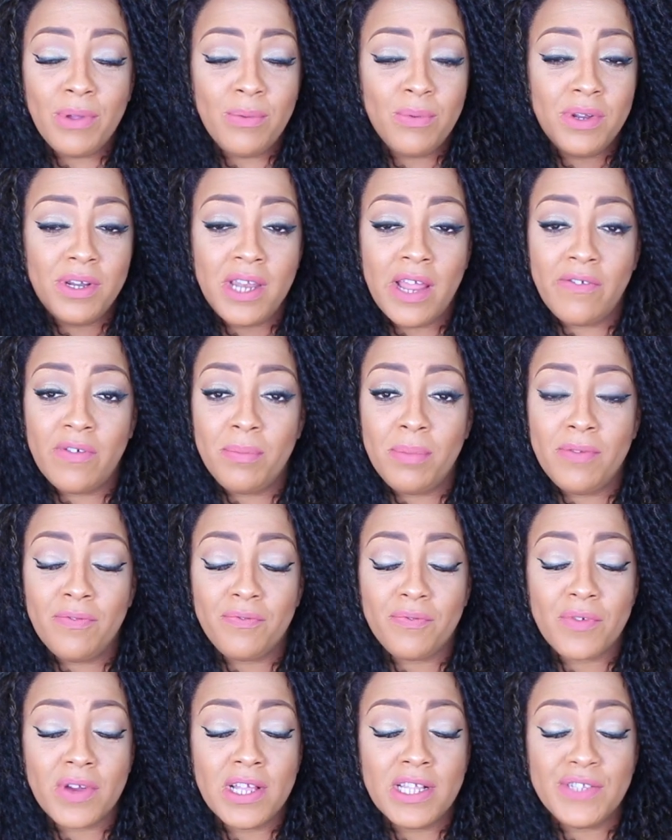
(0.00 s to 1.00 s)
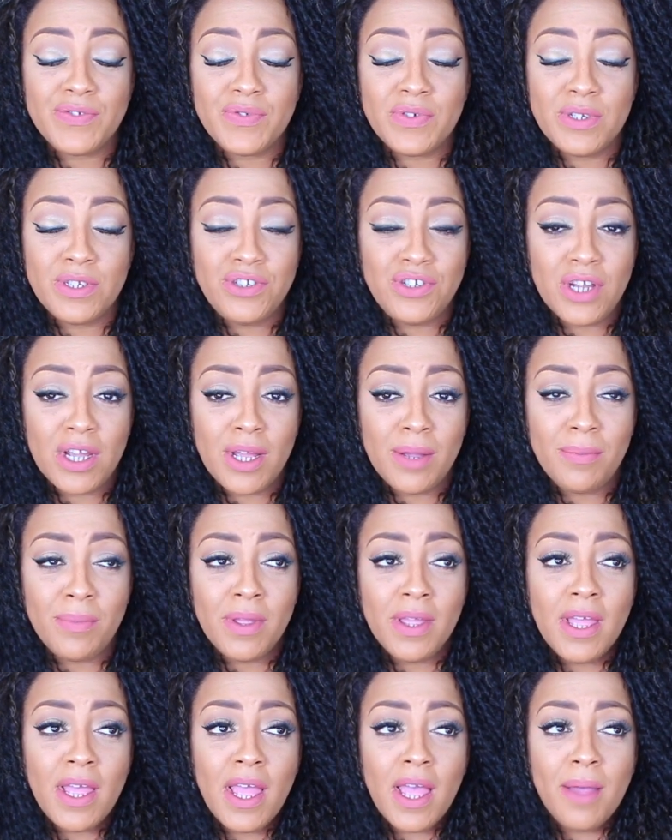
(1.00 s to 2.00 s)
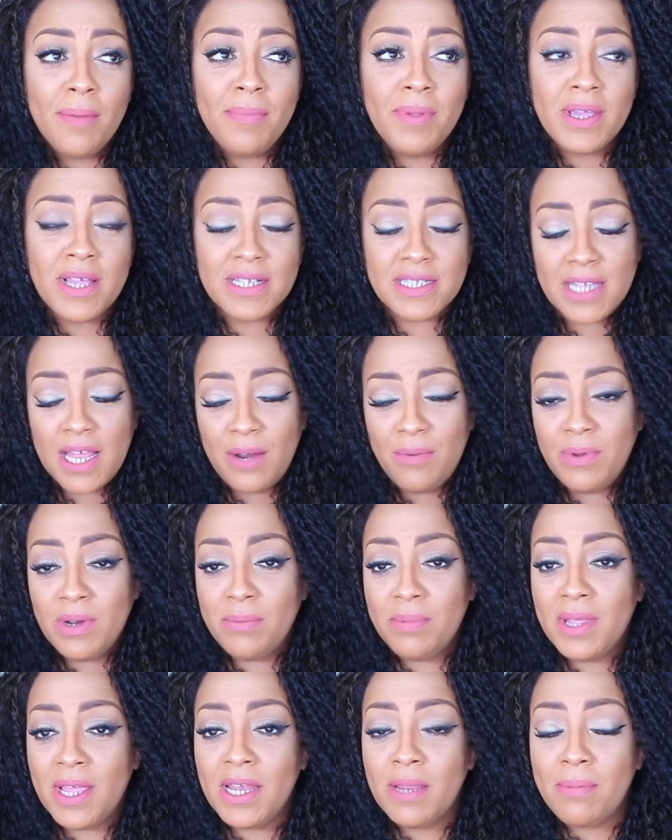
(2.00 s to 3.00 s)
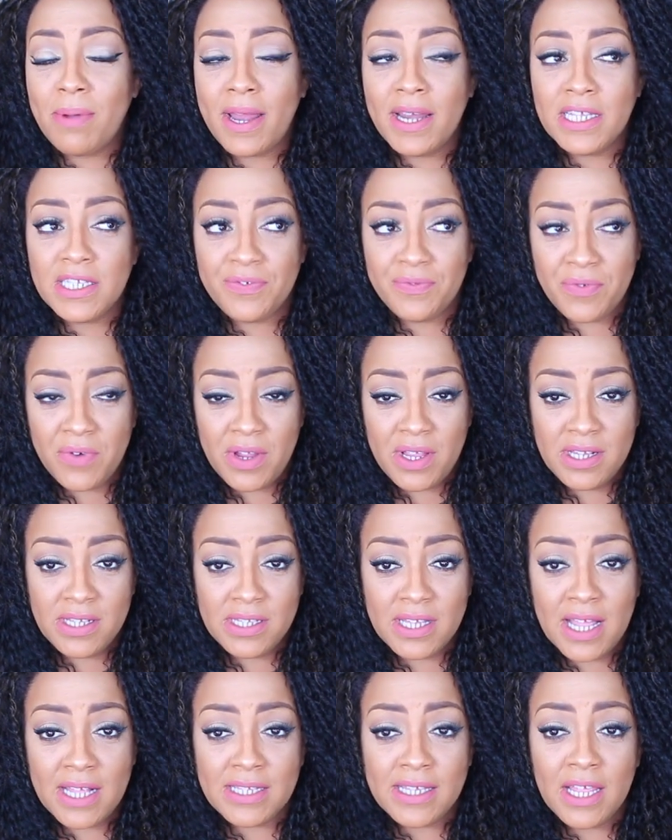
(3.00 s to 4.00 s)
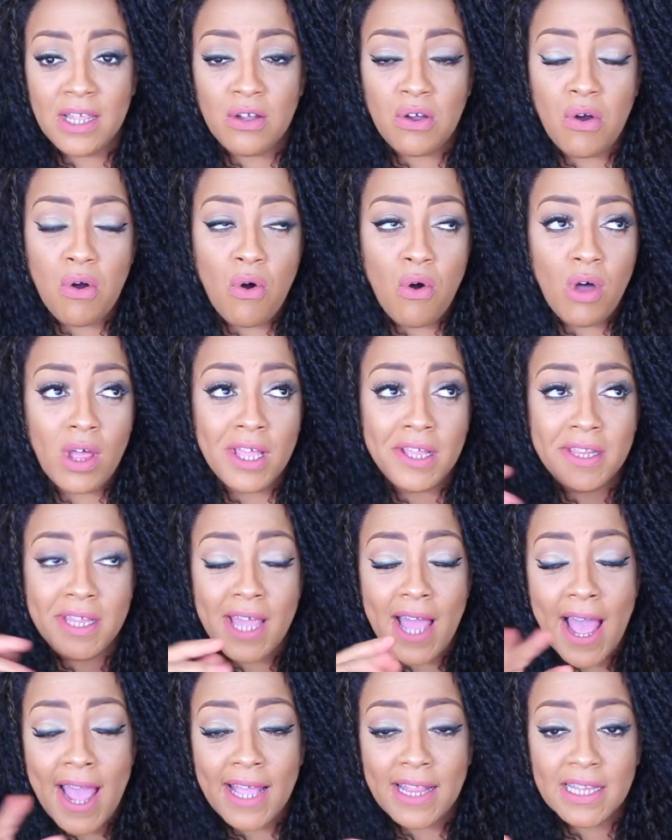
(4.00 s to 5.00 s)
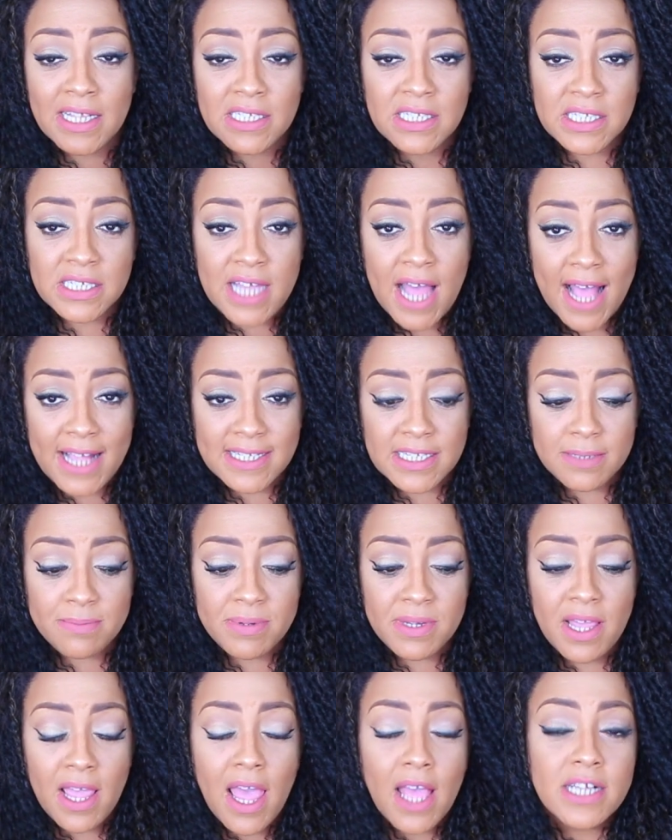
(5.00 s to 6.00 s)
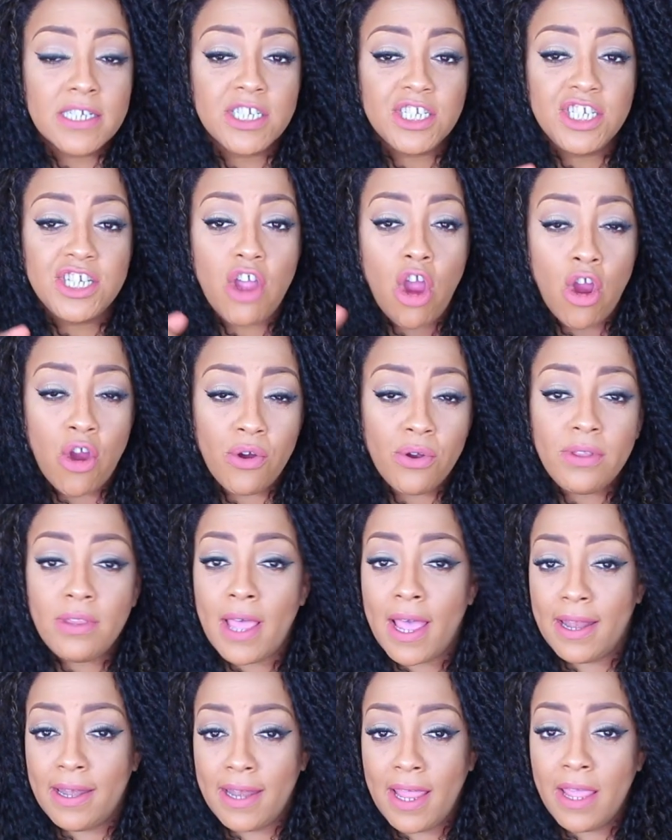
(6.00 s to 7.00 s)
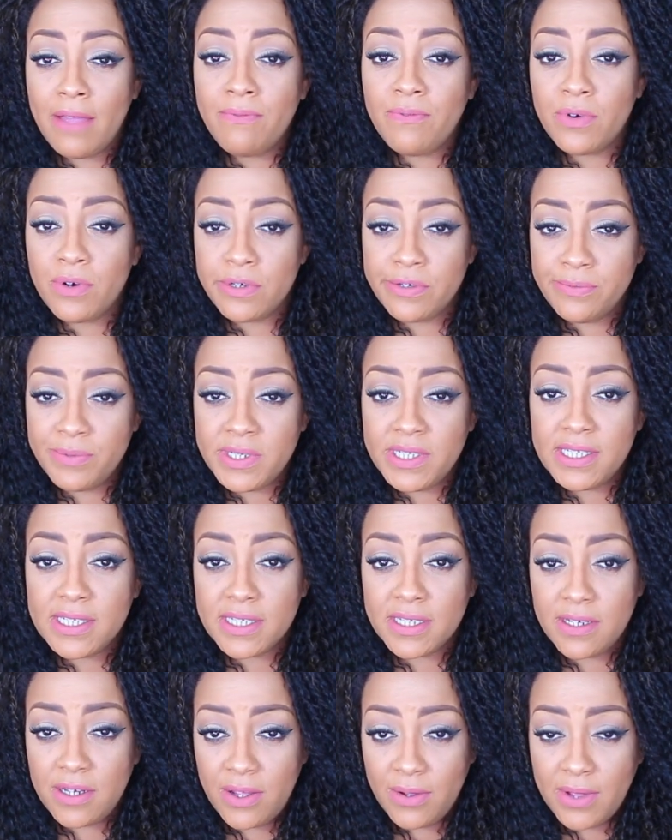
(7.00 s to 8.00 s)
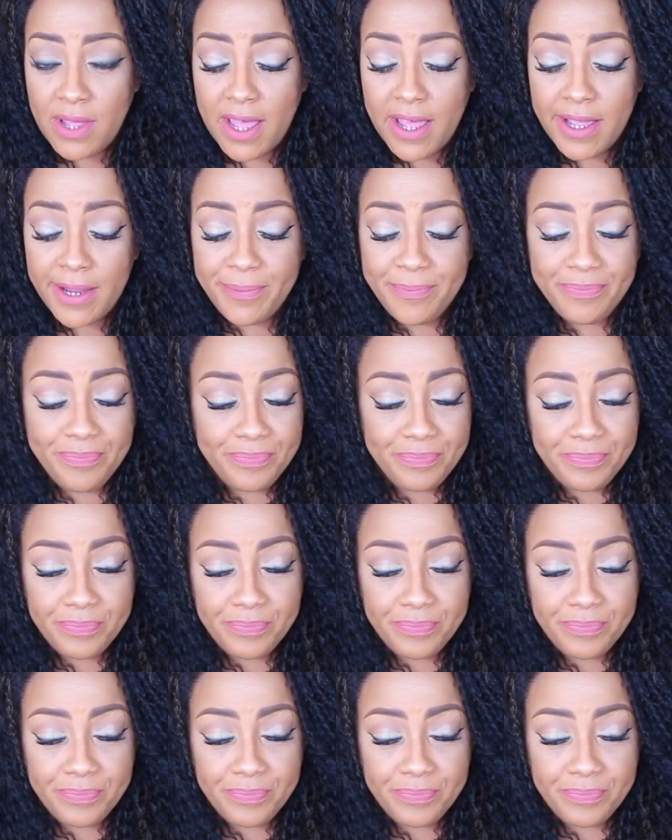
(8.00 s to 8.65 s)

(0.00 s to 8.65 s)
we would never been friends from the jump because I don't want to be anybody's friend that they call in the islands gossipy. She earned that name for a reason, okay?